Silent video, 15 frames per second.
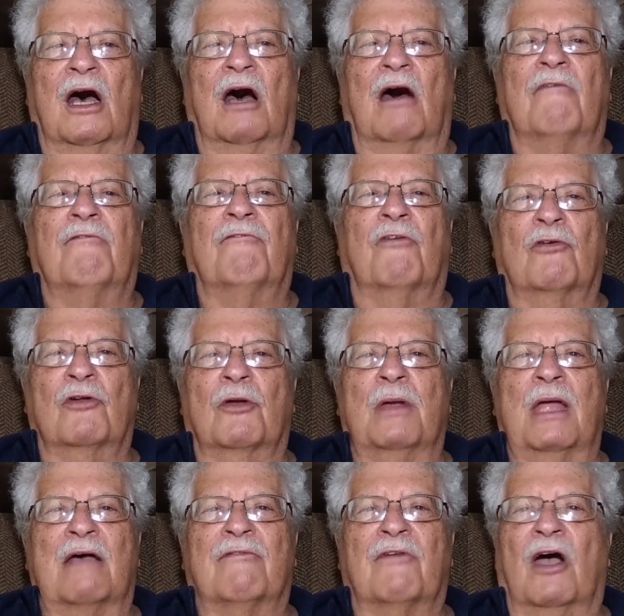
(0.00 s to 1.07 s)
a
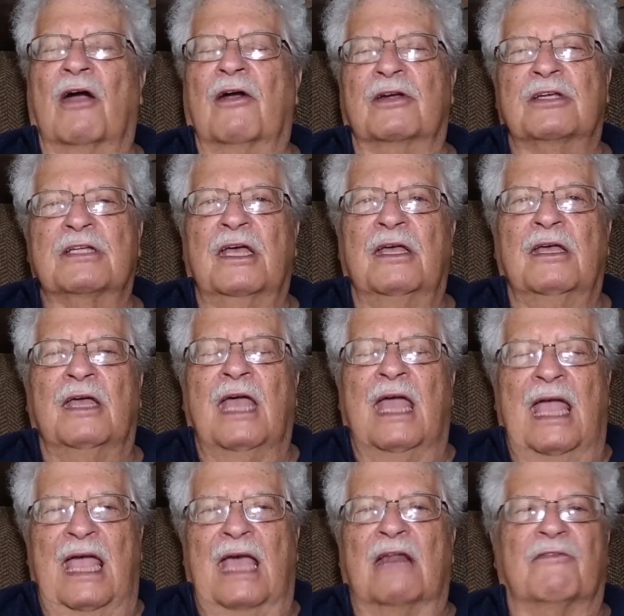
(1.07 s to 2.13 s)
photograph art
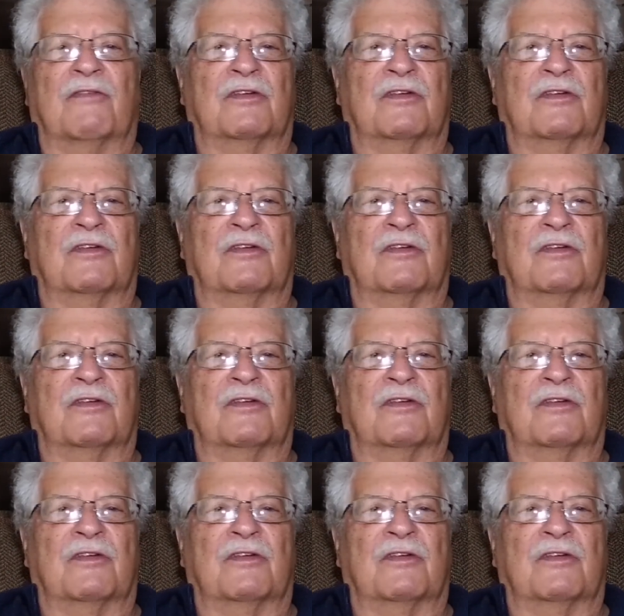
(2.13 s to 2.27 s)
and